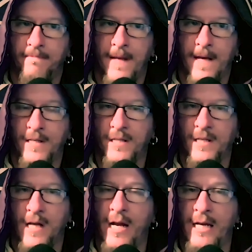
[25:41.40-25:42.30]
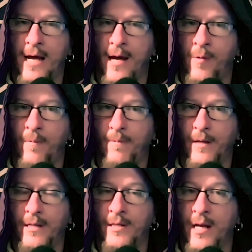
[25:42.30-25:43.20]
as a society now,
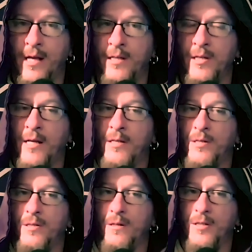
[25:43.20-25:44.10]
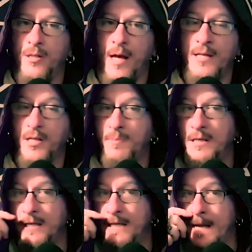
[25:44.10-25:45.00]
and as, and as, and as, as a
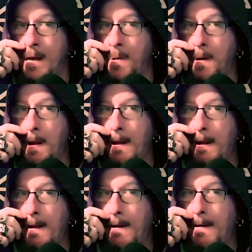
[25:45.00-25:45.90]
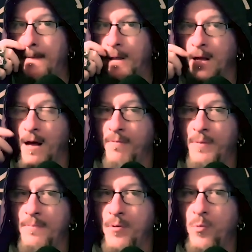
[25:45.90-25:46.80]
species now. Um, a lot of
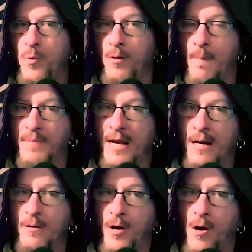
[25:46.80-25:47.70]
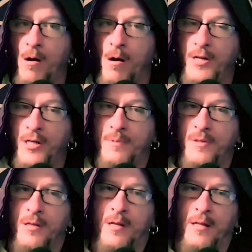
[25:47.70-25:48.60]
people will compare the hardships
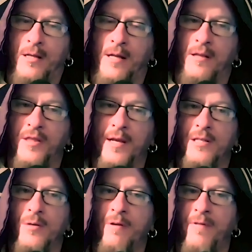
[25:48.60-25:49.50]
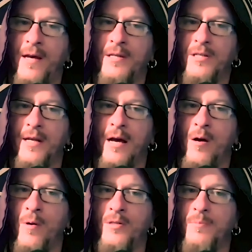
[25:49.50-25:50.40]
and, and, and the things that we face
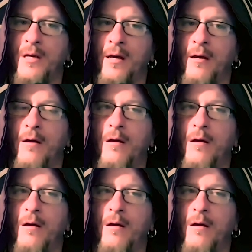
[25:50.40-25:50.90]
now as being,